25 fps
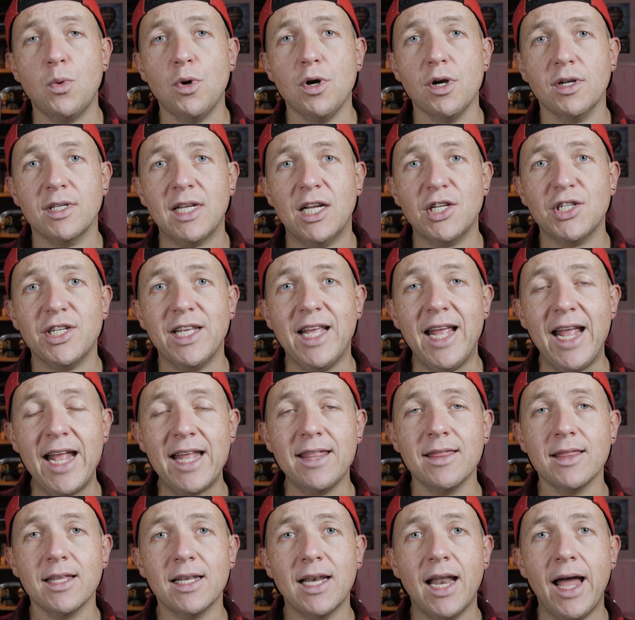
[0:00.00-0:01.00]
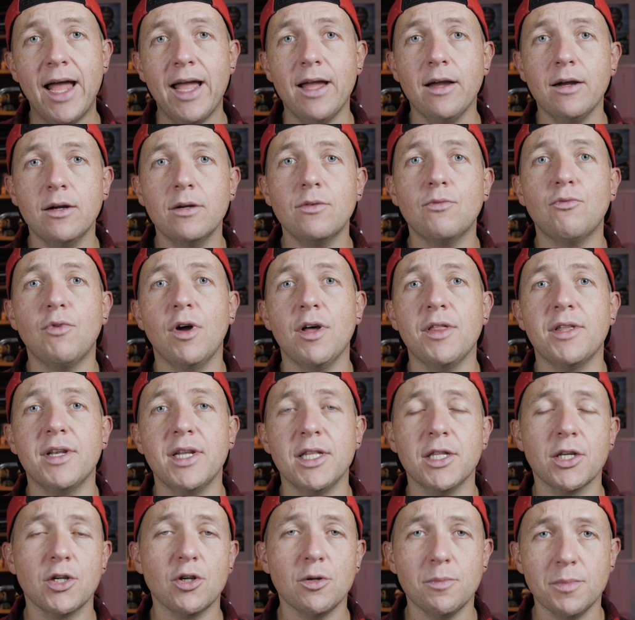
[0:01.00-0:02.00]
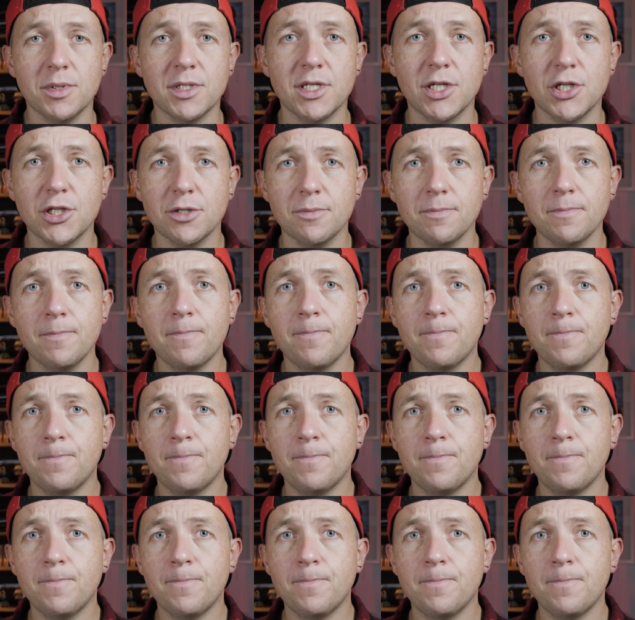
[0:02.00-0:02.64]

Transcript: works actually in the layer rather than in the composition,